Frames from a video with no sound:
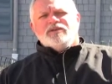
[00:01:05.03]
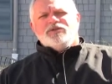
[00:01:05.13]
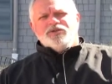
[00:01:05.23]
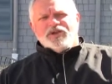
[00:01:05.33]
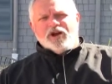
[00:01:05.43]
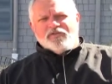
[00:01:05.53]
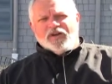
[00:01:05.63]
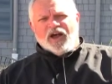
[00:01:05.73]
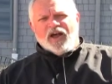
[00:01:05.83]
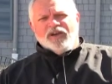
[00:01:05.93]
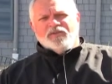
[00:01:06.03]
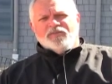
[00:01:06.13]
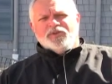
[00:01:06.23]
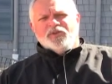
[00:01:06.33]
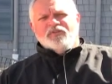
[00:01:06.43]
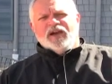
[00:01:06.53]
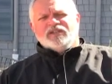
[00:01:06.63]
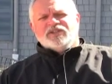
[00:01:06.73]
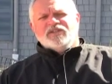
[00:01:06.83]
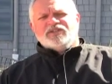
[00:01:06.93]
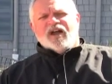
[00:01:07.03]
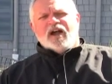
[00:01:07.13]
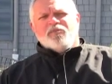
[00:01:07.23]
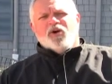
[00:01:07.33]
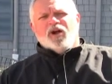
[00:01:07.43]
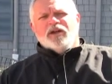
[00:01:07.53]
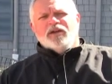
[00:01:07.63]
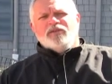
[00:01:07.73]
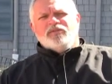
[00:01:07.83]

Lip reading: too terrified to invest in the stock market.